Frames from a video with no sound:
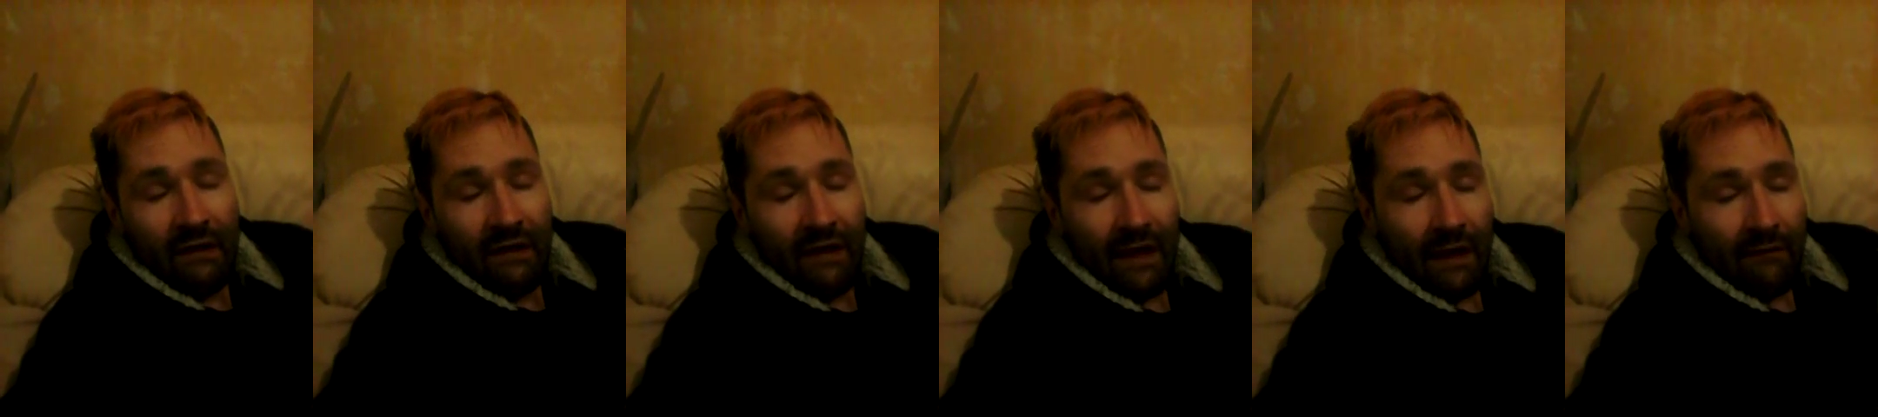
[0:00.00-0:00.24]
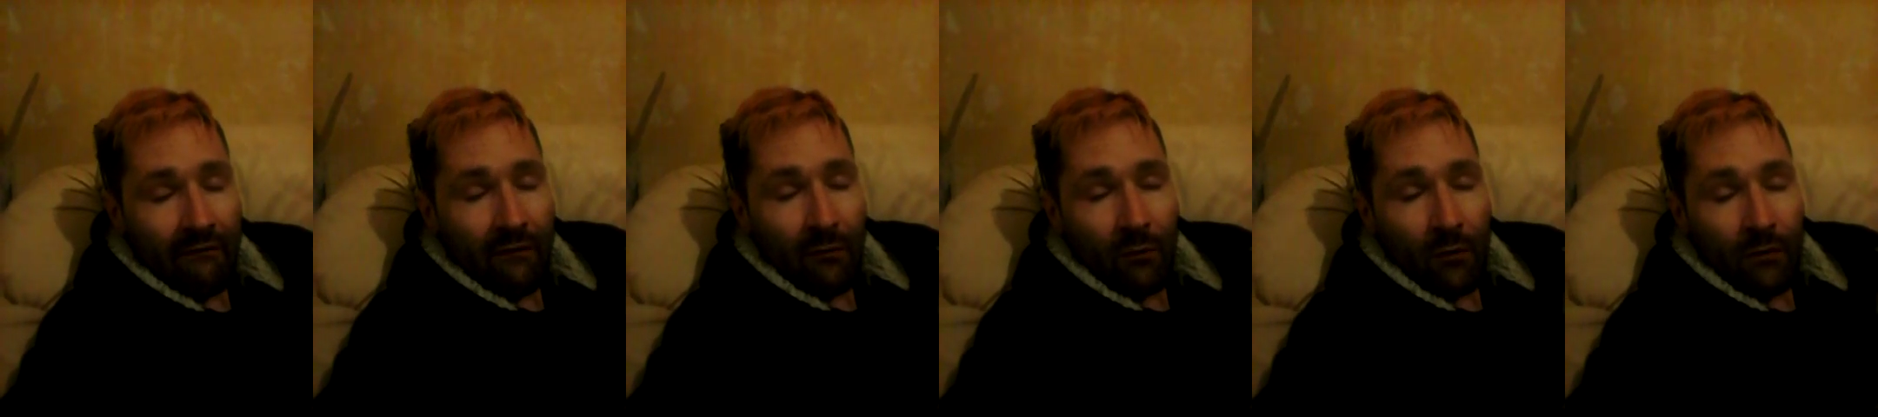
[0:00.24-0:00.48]

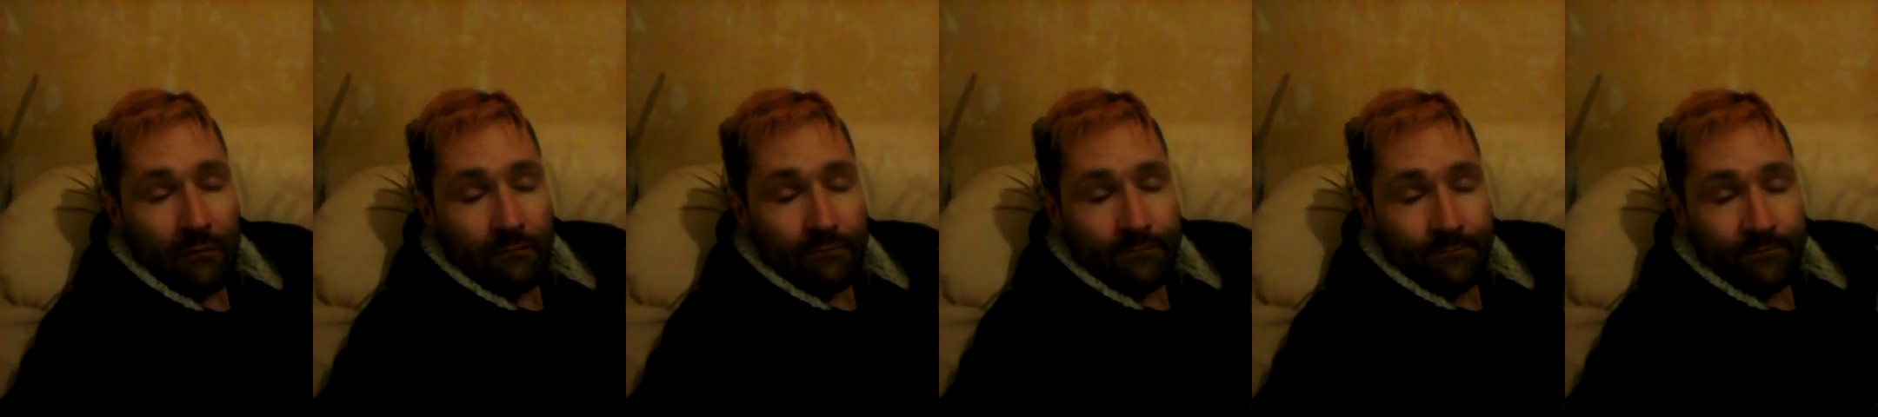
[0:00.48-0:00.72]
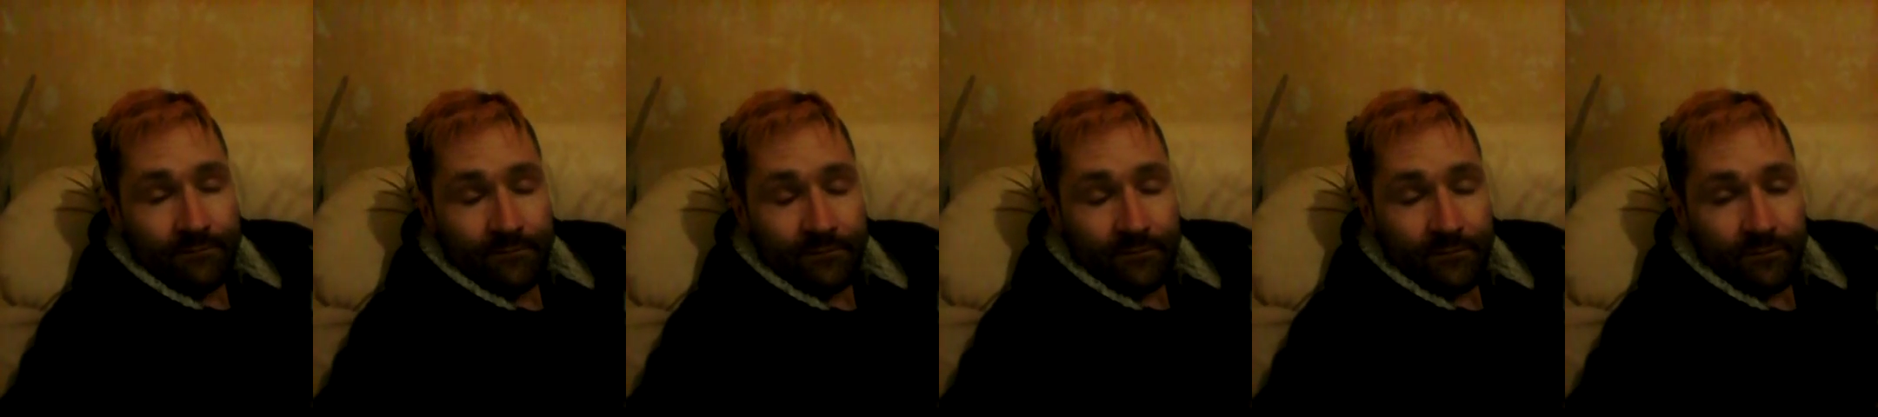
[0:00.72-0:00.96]
Everyone.
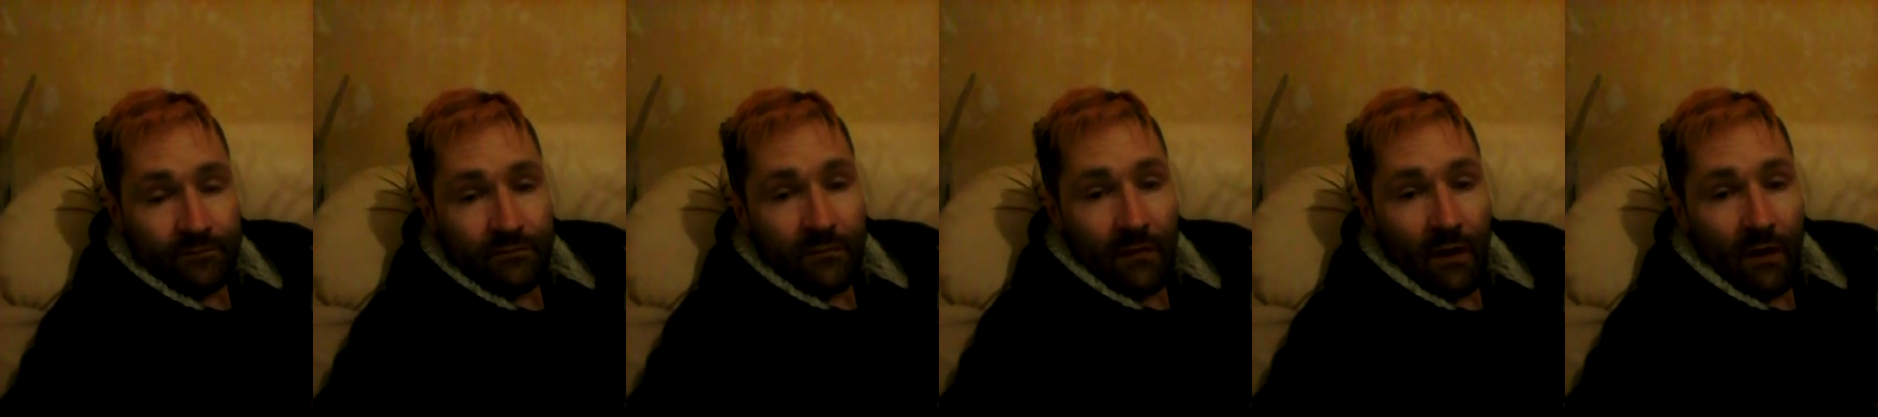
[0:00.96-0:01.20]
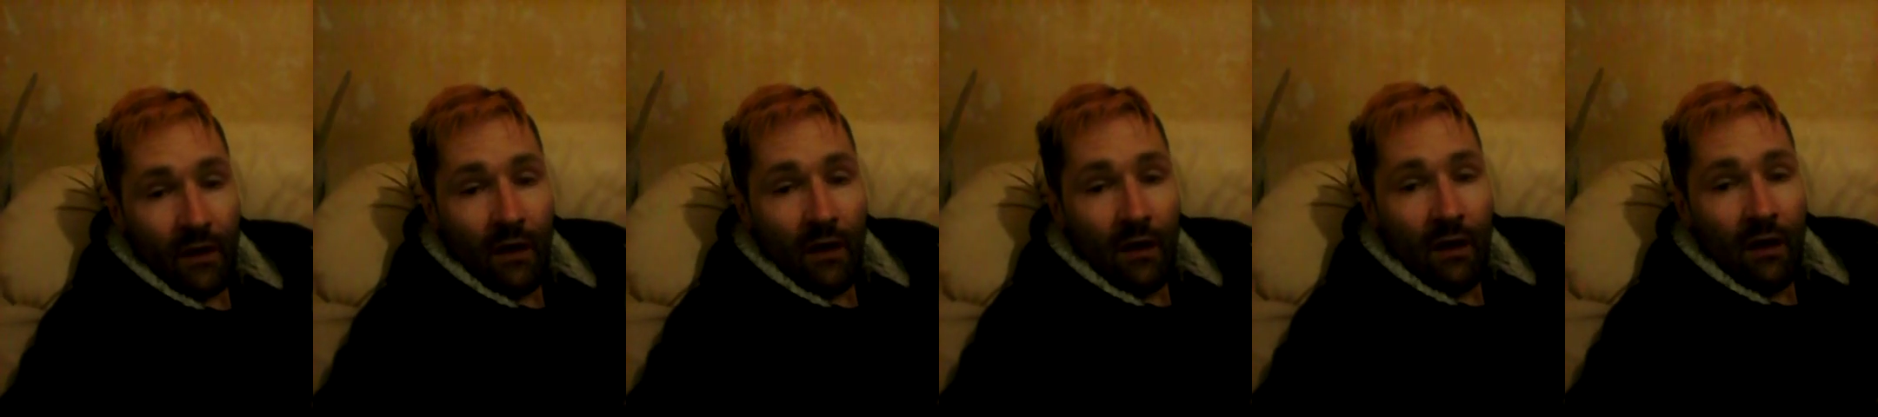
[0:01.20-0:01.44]

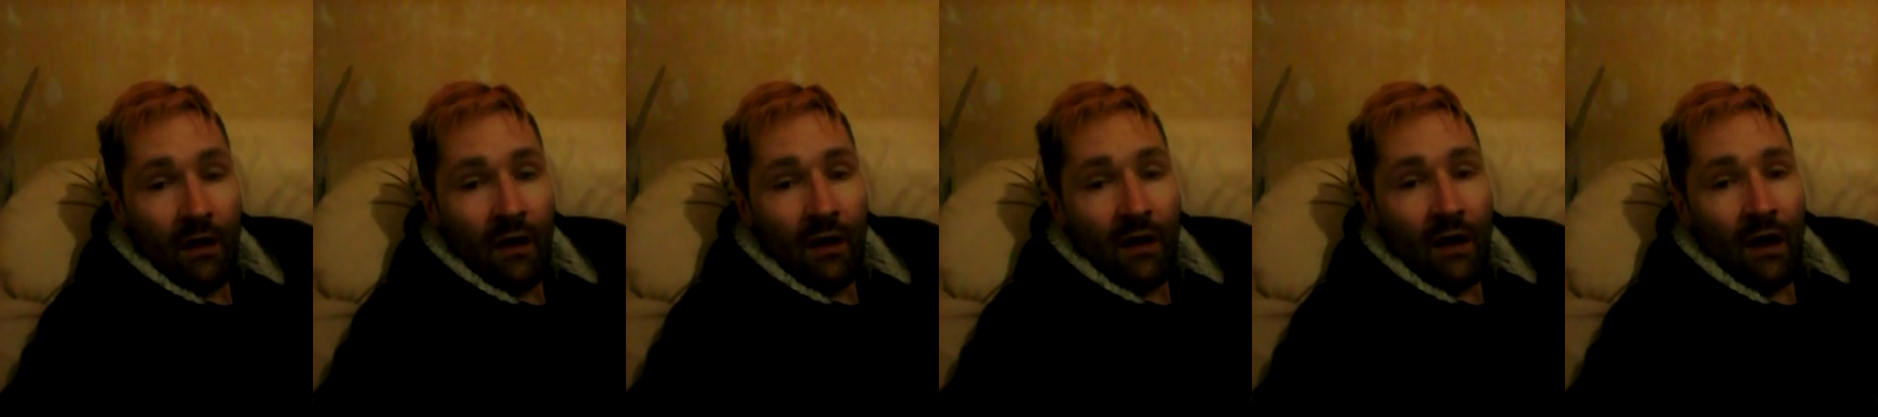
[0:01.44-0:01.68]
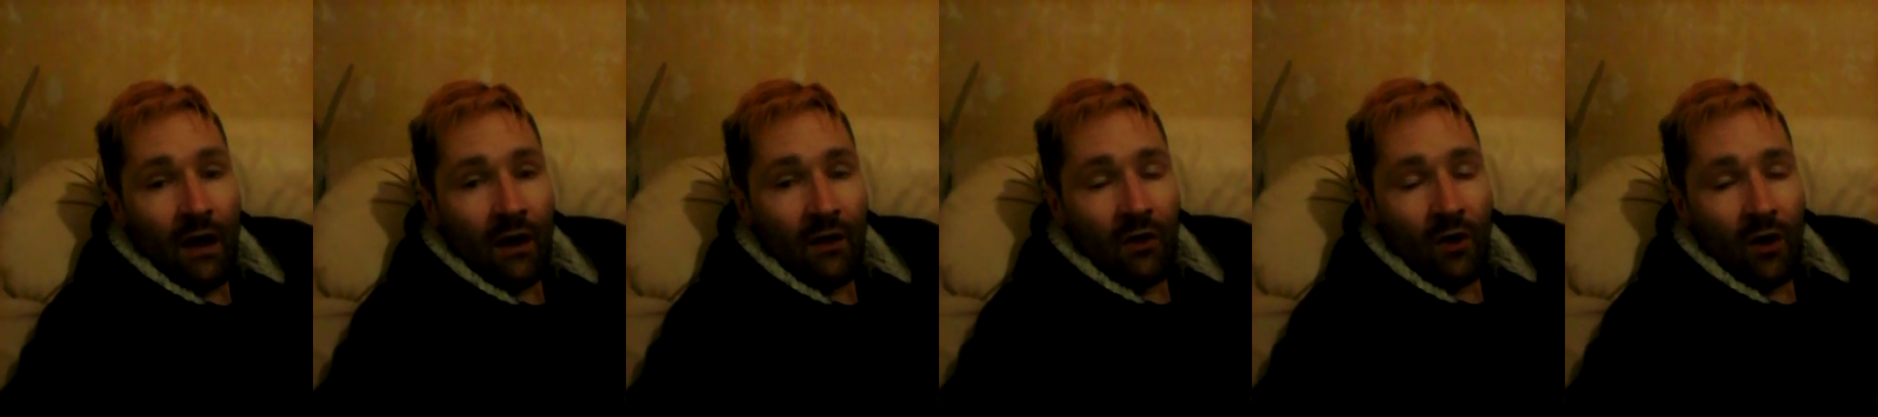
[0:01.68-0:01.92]

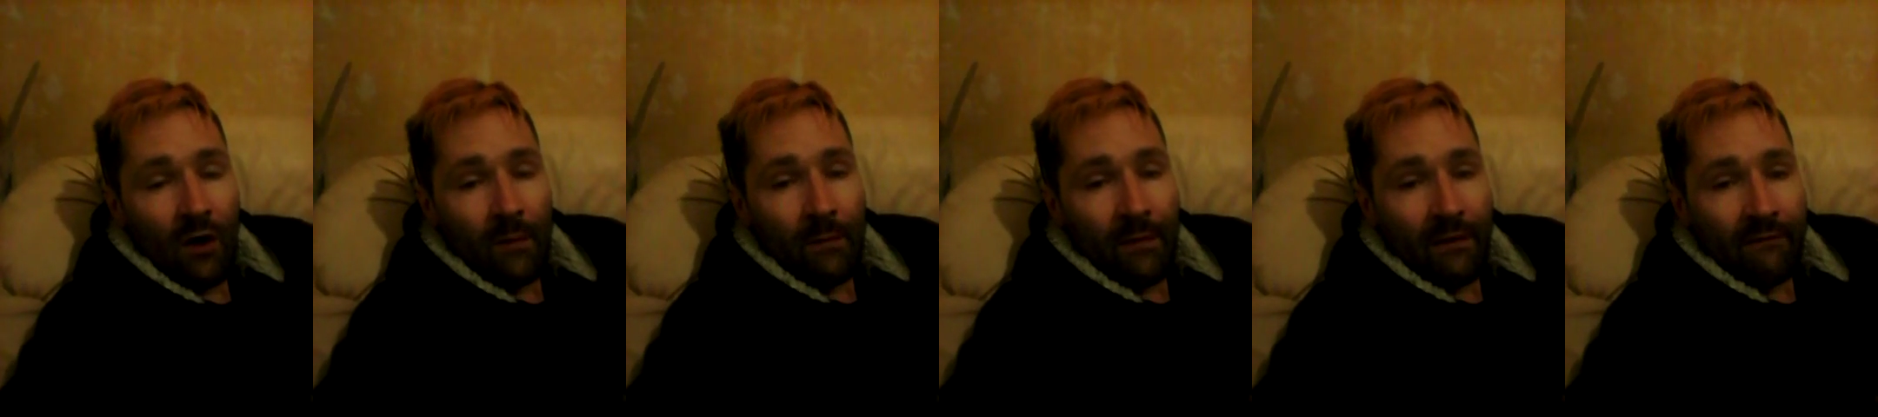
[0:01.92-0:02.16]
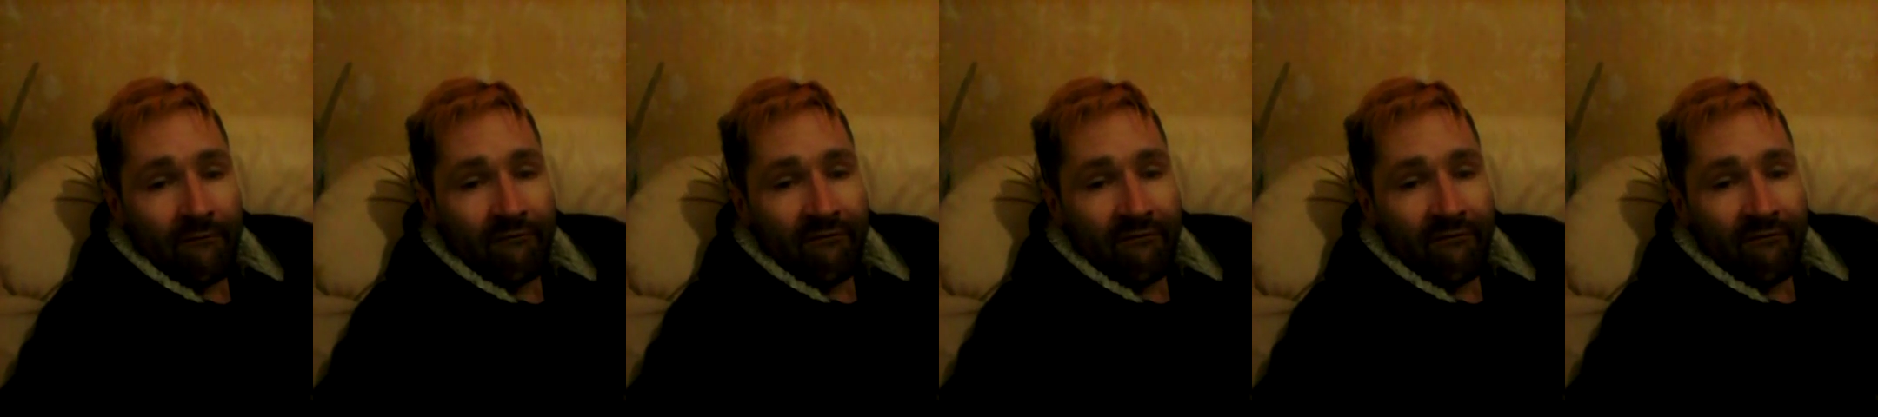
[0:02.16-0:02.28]
And all my